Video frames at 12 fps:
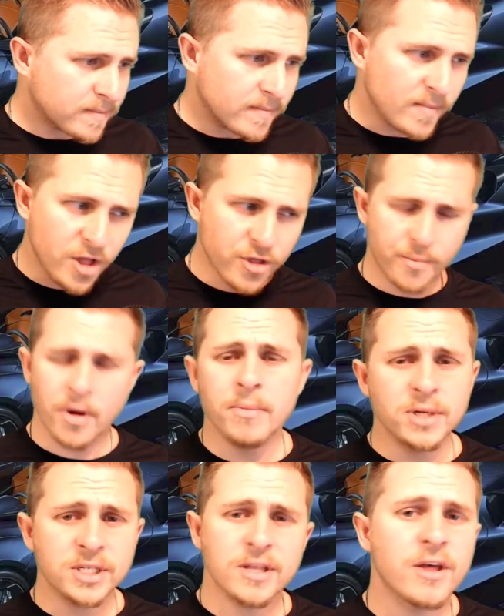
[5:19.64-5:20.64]
the
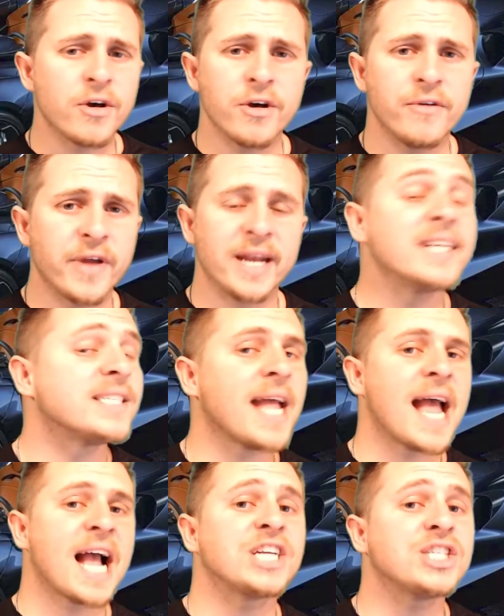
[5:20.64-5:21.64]
purpose of the hood vent is to
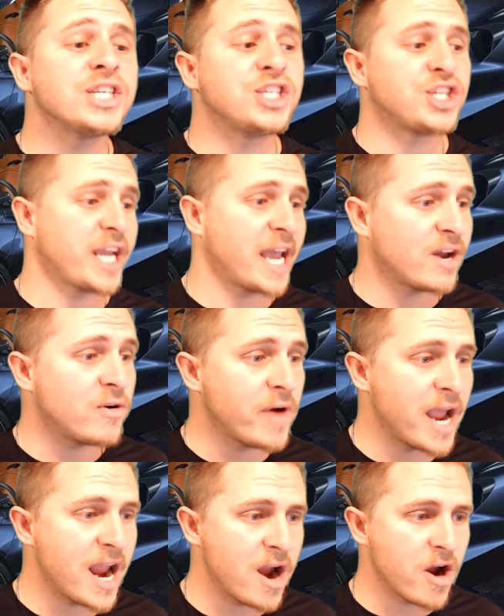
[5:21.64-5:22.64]
actually channel
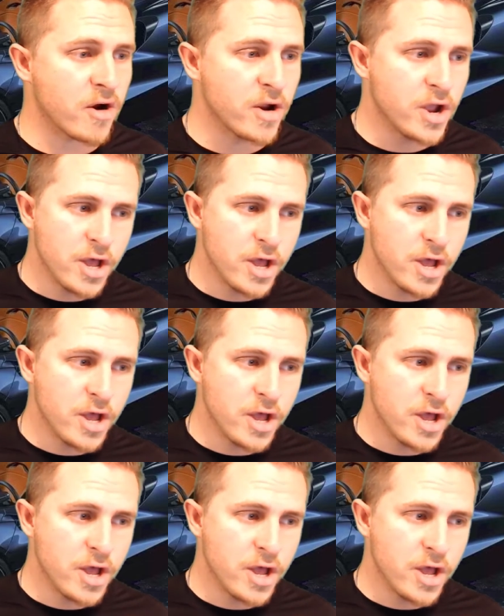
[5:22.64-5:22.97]
air